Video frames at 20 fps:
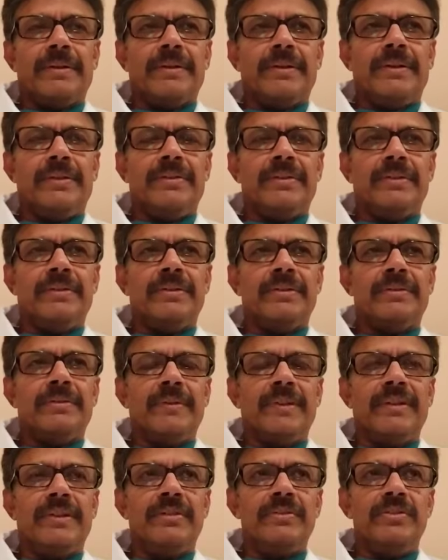diseases,
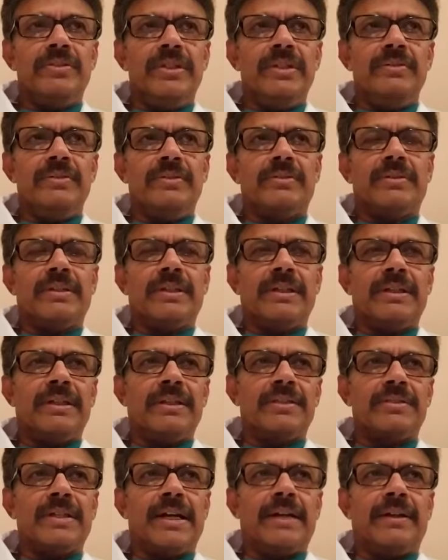when these genes
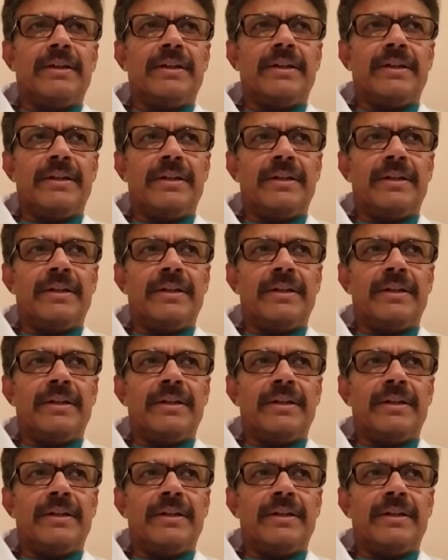start